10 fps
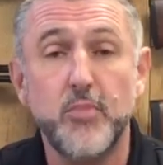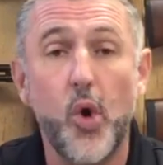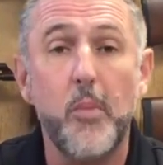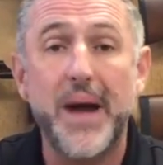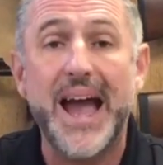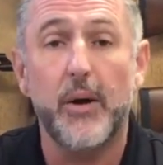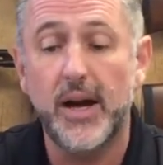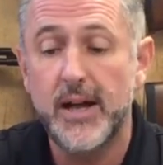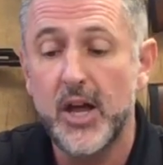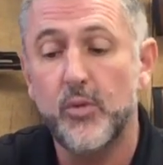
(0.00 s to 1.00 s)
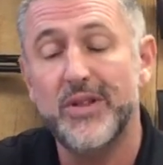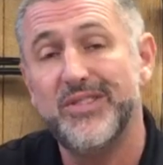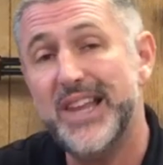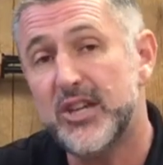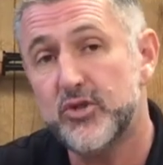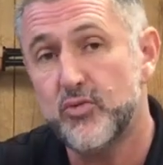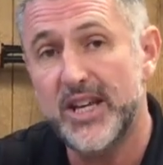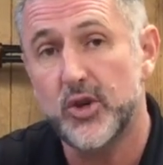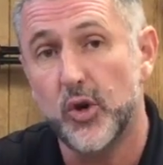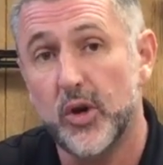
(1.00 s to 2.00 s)
more power with less
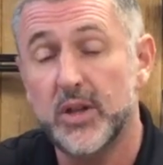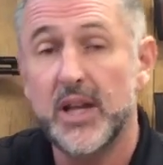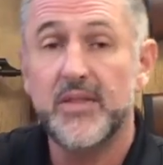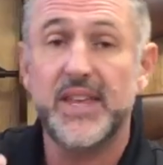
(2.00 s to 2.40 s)
recoil,